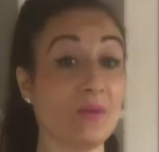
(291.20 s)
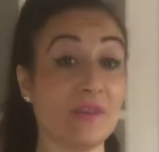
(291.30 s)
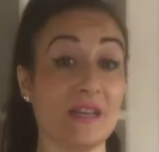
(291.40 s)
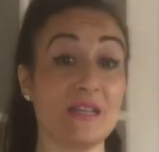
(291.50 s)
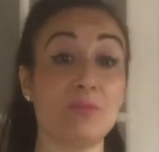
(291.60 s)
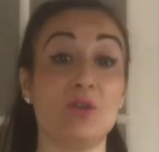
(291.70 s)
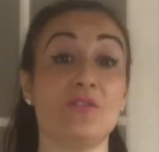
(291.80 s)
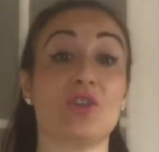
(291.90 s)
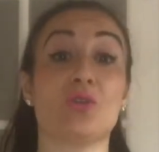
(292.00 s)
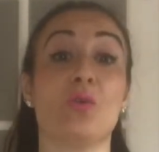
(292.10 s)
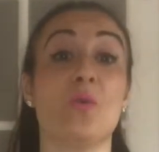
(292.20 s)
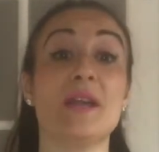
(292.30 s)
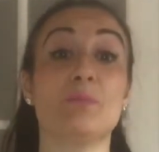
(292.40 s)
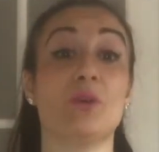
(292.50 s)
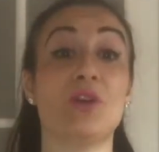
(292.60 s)
with these moves, you can always
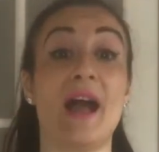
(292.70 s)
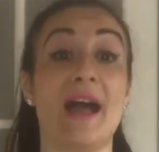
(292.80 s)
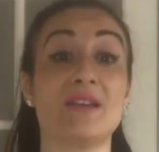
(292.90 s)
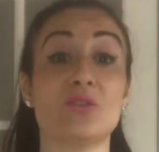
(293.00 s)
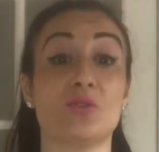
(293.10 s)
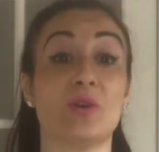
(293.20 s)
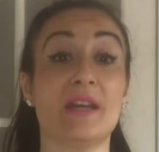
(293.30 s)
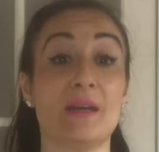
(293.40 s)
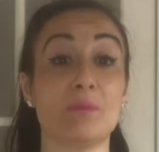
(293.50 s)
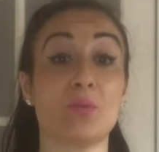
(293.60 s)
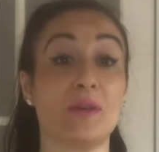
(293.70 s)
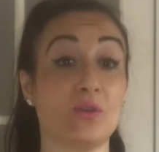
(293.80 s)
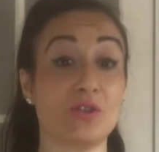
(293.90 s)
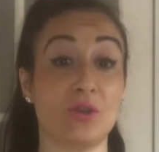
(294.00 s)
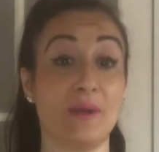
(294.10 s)
put your hands on your hips when you're
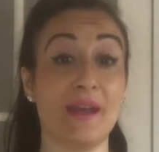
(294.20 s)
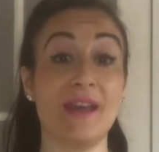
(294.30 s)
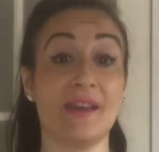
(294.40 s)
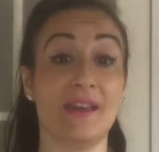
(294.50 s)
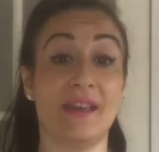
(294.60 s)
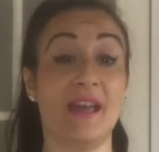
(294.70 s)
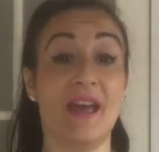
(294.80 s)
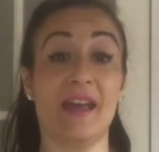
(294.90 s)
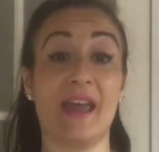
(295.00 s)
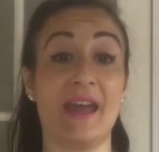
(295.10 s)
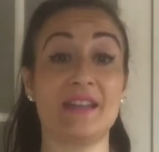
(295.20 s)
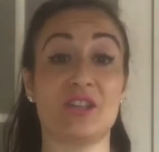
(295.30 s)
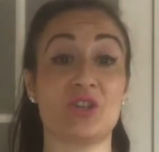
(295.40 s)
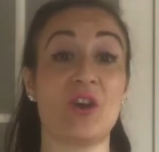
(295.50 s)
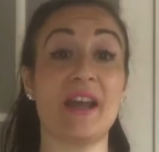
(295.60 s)
doing it, okay, to
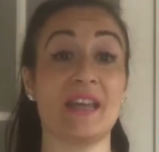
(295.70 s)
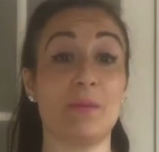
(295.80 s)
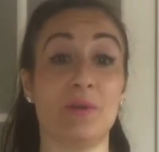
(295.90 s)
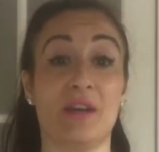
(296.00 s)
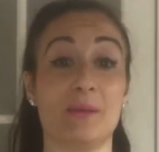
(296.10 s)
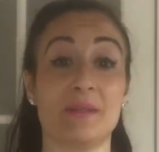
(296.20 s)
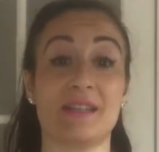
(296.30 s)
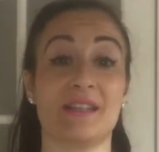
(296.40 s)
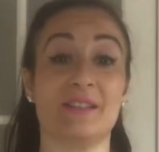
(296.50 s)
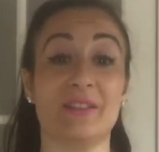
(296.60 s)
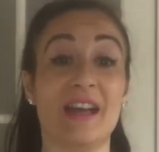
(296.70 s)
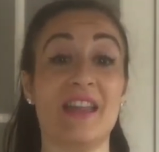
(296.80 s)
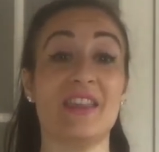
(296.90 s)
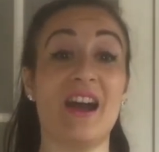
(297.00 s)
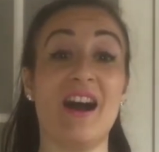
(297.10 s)
try and keep your hips still.
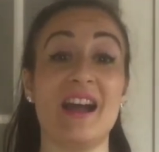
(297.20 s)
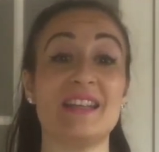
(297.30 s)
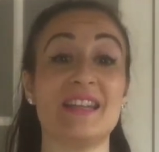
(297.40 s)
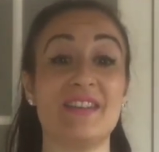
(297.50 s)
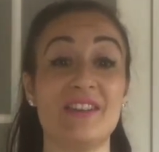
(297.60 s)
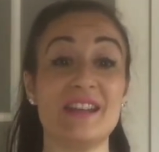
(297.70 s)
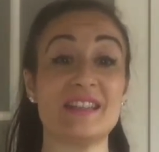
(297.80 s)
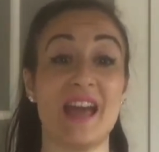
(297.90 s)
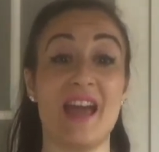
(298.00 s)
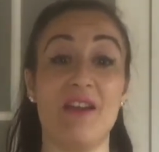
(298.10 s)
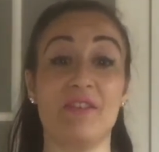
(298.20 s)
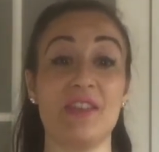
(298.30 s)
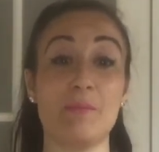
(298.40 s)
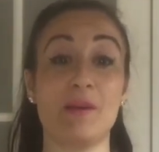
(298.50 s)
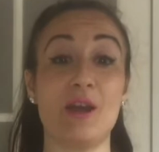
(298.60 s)
The idea is that
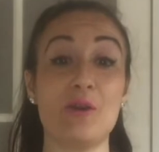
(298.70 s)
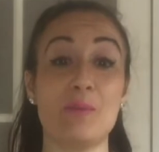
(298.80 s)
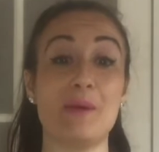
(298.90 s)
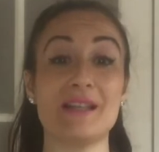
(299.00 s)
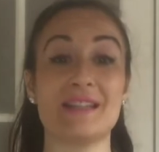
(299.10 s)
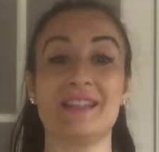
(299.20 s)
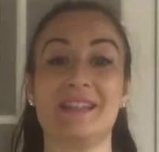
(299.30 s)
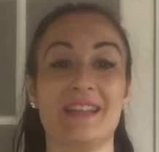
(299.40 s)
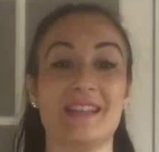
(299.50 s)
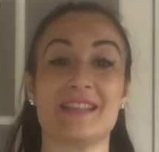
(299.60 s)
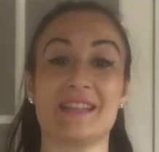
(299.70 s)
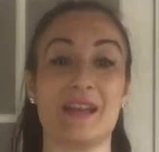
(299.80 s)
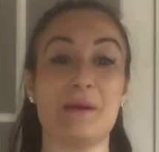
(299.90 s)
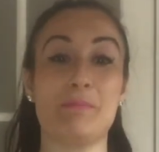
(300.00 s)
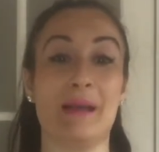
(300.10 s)
everything below the button is
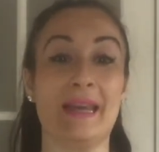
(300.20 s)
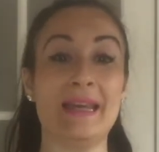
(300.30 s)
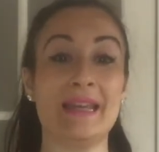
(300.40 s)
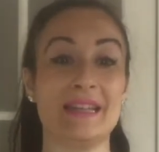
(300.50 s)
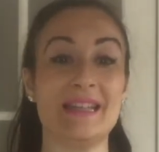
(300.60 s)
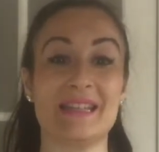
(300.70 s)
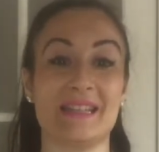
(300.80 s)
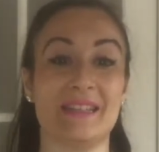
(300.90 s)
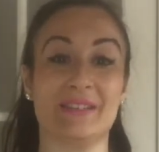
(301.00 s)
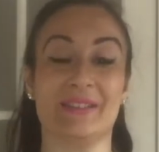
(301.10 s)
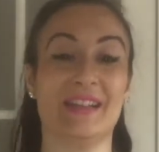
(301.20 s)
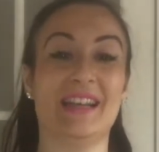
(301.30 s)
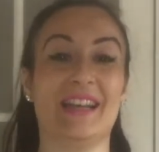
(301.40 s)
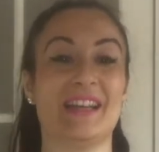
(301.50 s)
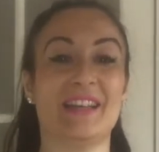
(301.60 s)
completely still.
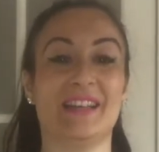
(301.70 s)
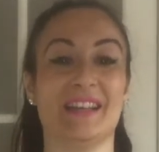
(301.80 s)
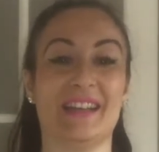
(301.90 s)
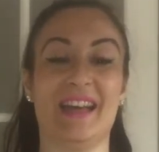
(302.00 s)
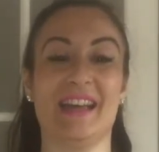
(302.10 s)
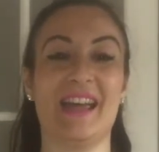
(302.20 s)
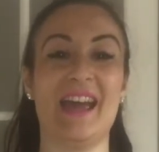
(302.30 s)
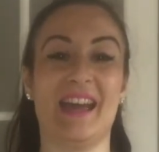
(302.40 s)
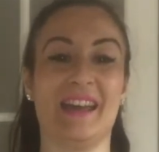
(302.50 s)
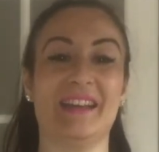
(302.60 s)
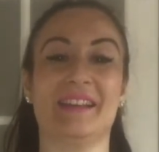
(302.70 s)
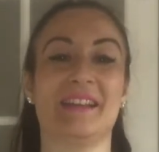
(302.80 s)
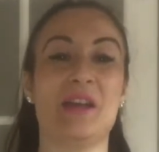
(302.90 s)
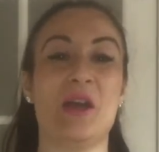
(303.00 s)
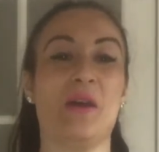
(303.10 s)
Good, okay.
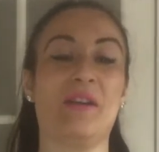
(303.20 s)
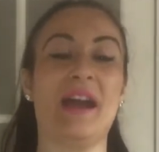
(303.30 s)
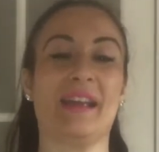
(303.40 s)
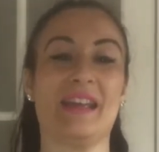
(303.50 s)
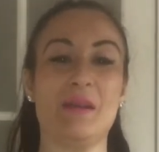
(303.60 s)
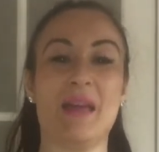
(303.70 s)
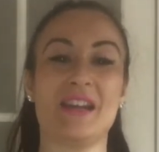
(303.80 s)
Right, keep that